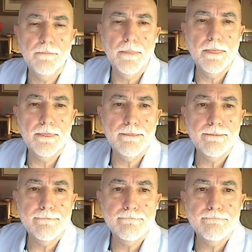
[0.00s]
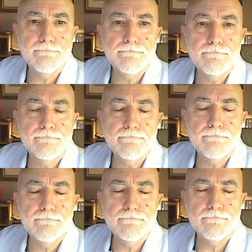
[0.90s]

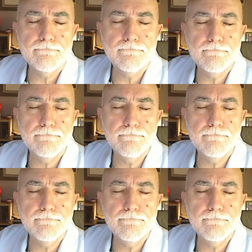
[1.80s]
(silence)